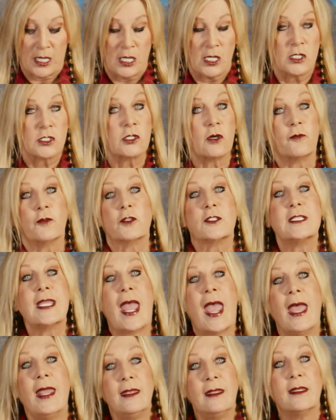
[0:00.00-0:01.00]
So for
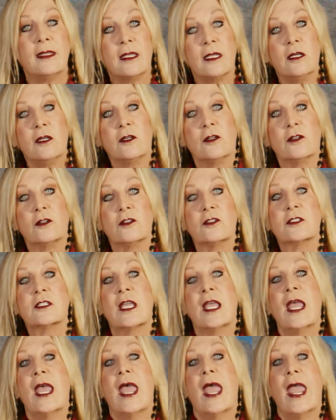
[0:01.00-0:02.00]
10 years,
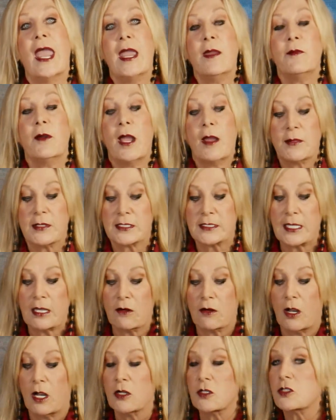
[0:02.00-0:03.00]
Abraham and
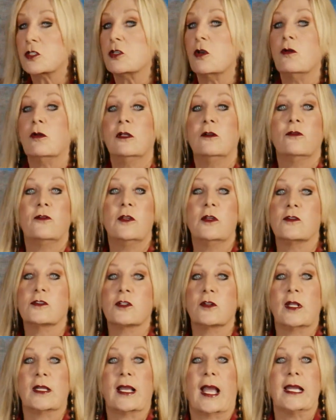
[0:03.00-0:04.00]
Sarah are so confused.
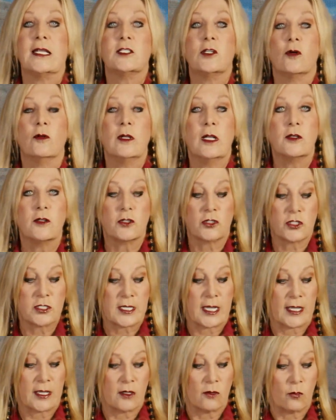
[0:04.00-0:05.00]
They're like, I don't
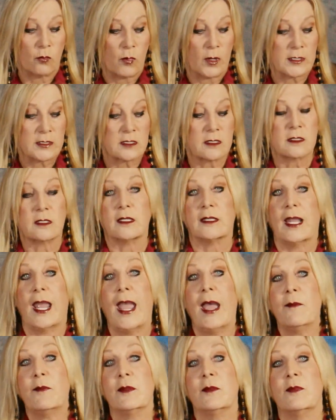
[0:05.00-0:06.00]
understand what's going to
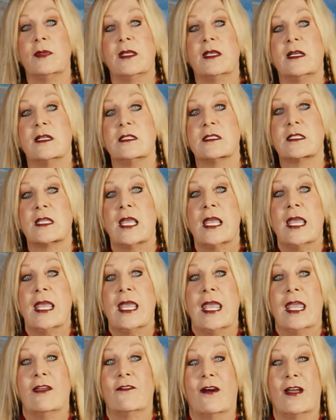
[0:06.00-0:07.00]
happen, because
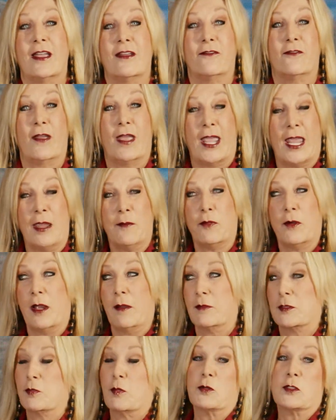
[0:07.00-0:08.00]
if
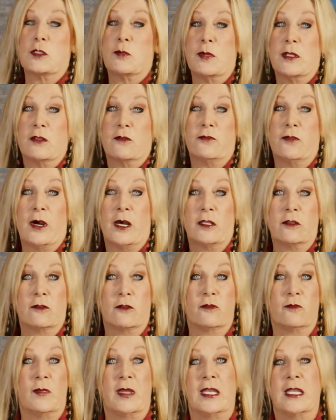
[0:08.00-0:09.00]
Abraham's supposed to be the
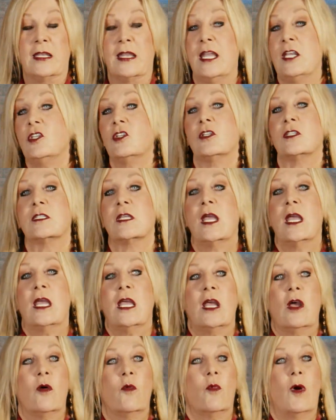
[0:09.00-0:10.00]
father of many nations,
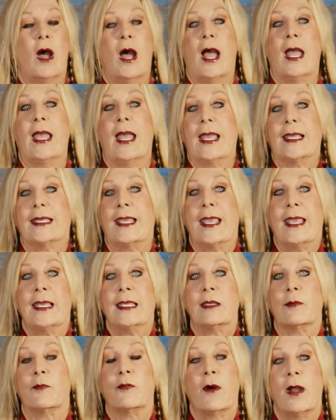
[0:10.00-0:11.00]
I
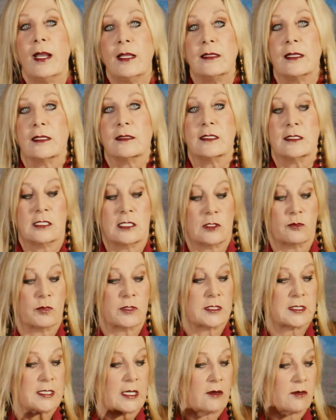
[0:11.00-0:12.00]
can't get pregnant. This is
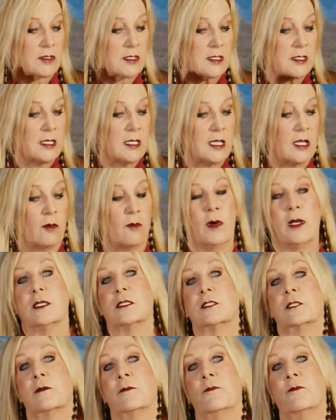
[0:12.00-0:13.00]
what Sarah's thinking
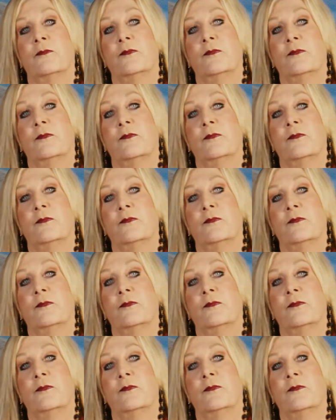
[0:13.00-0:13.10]
was.